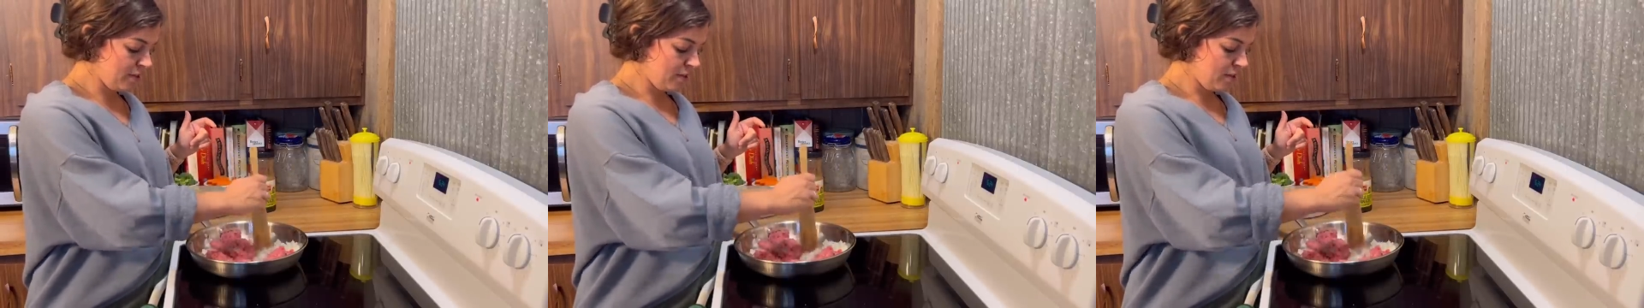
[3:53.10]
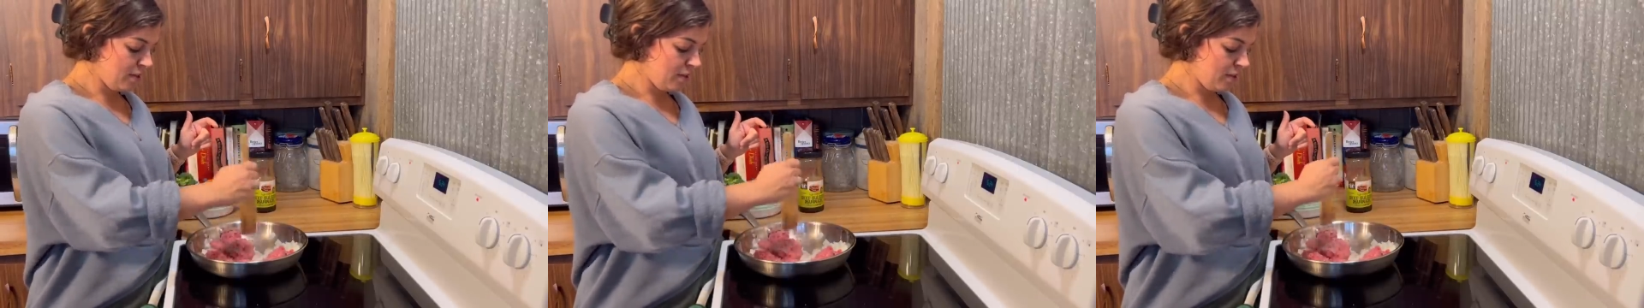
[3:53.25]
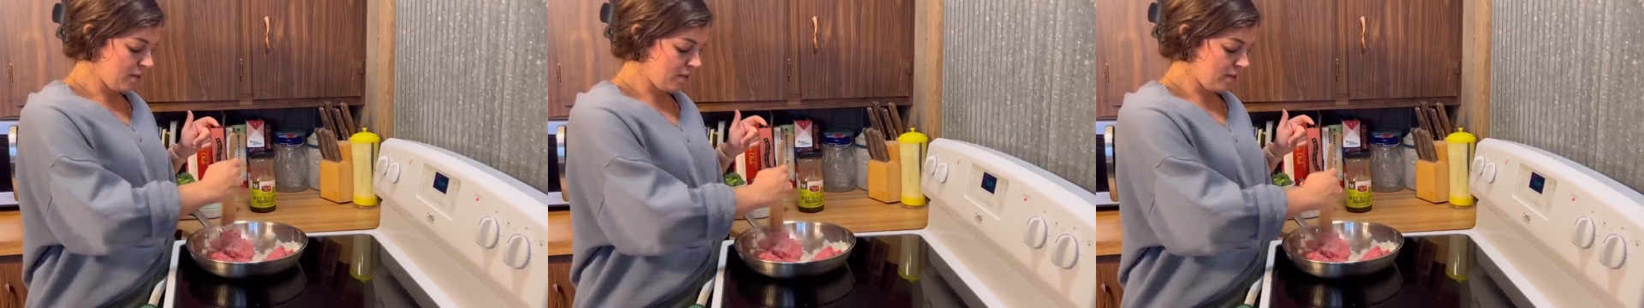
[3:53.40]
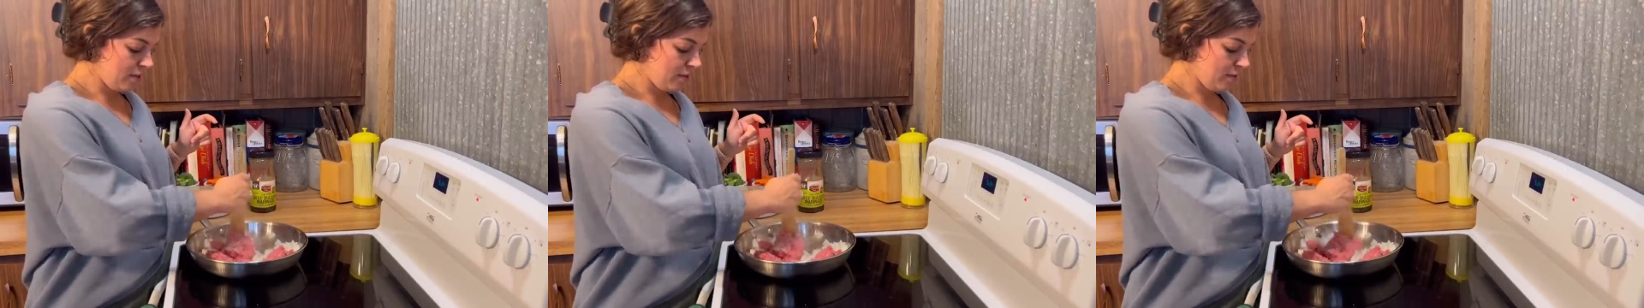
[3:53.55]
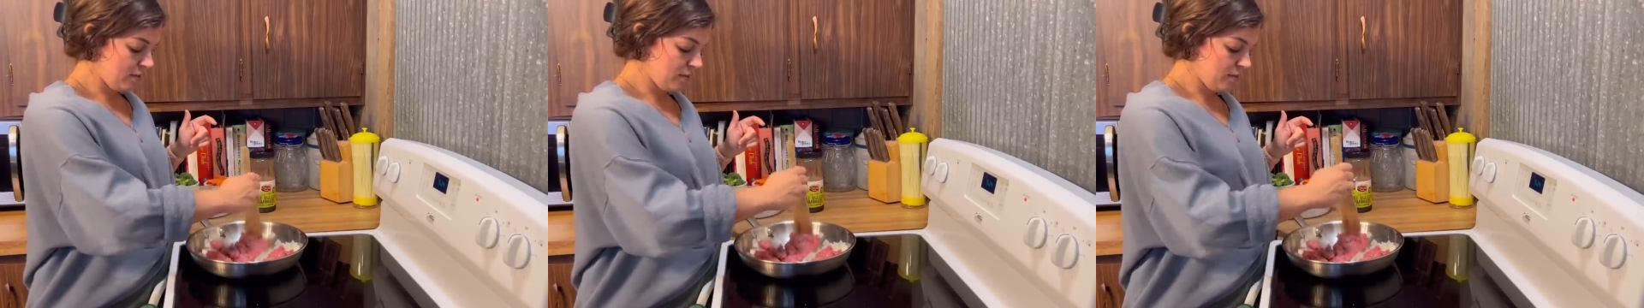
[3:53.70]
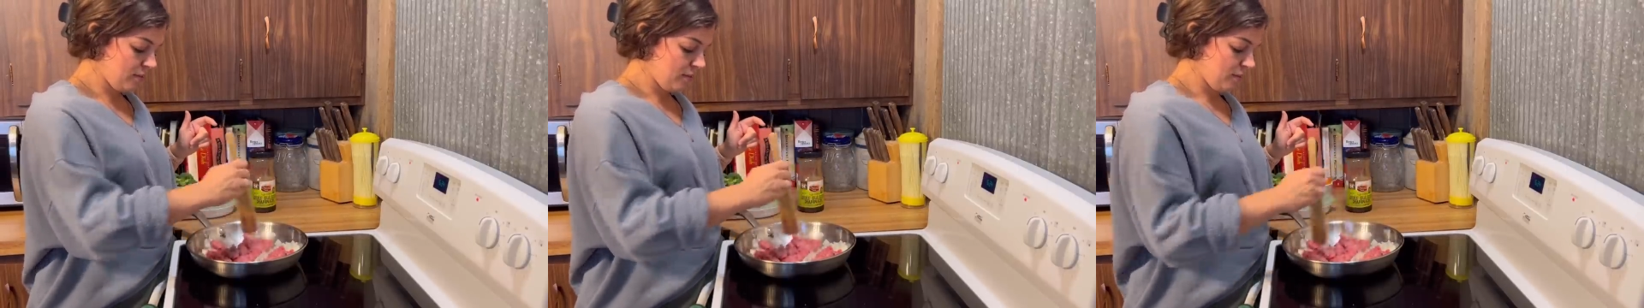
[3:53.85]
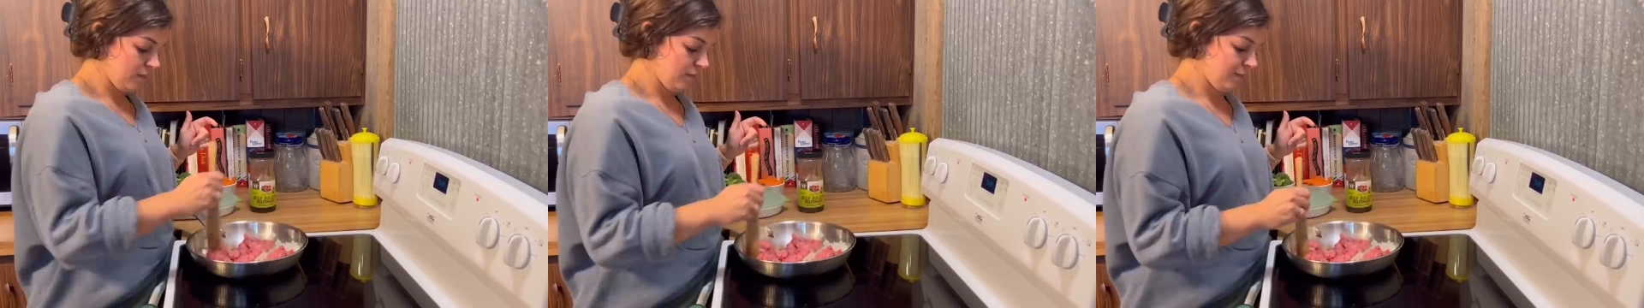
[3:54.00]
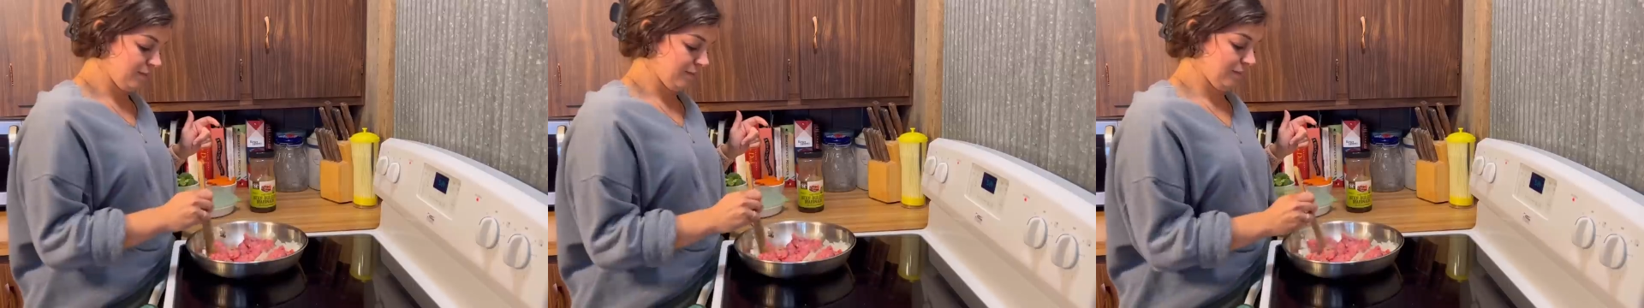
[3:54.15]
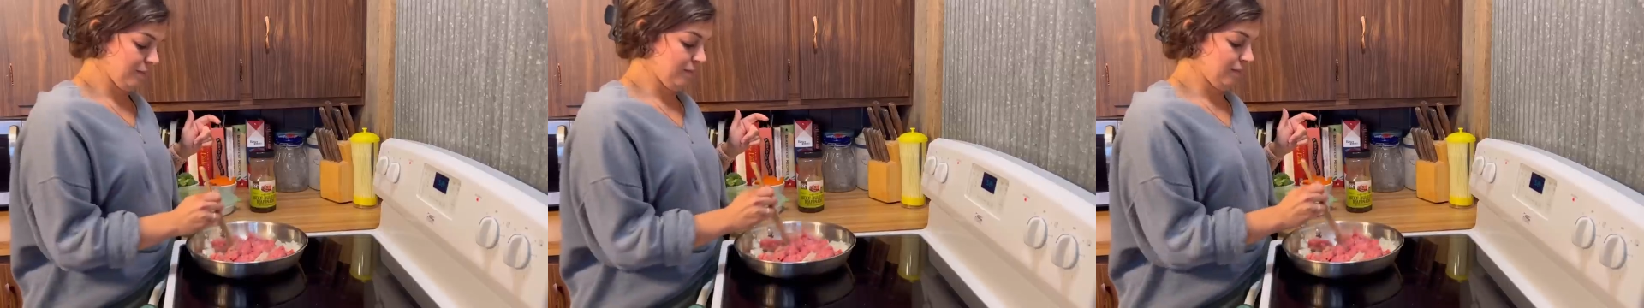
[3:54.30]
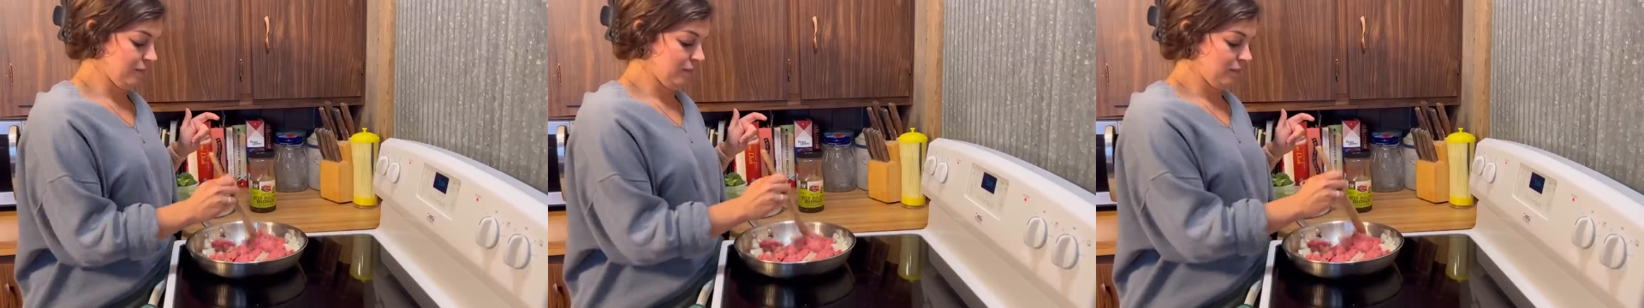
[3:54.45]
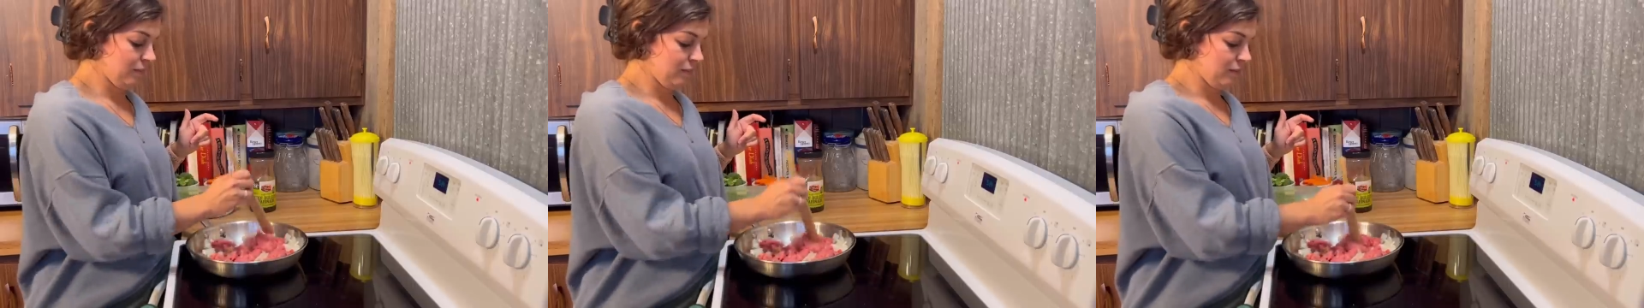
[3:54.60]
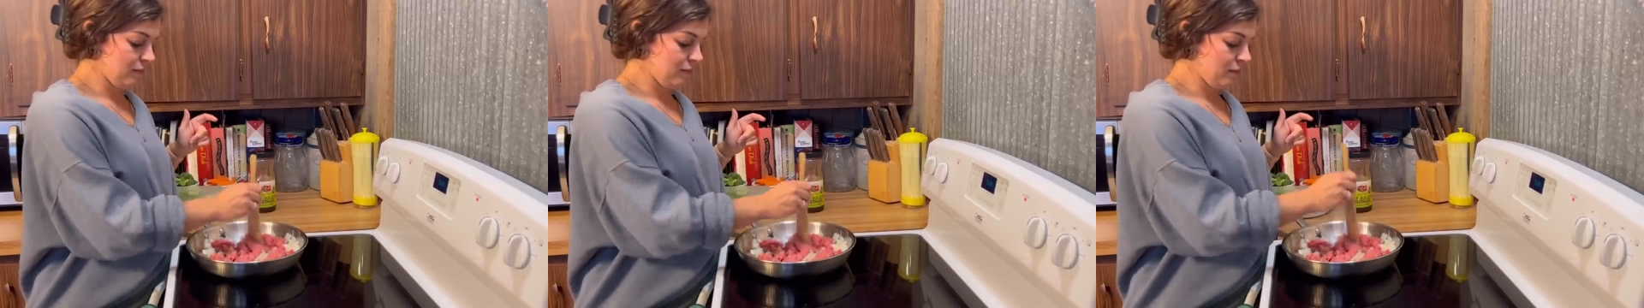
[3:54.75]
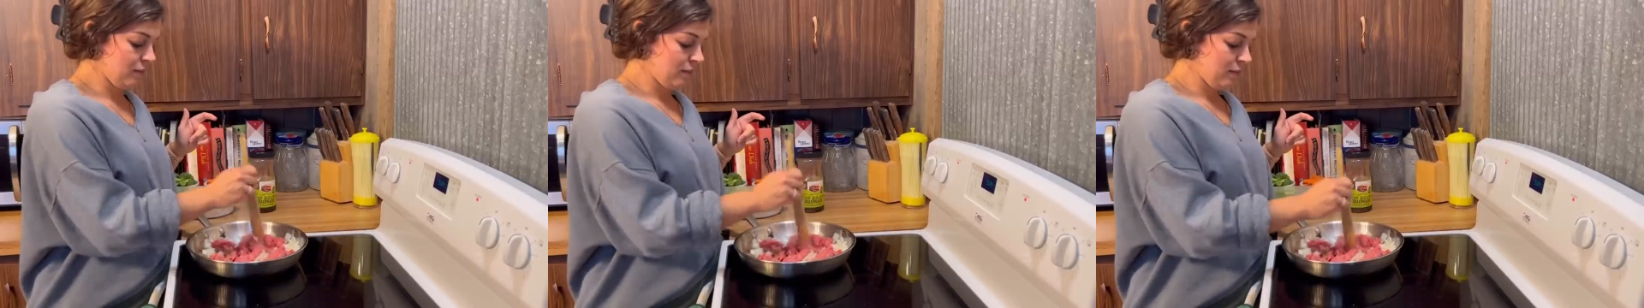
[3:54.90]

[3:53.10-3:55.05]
(silence)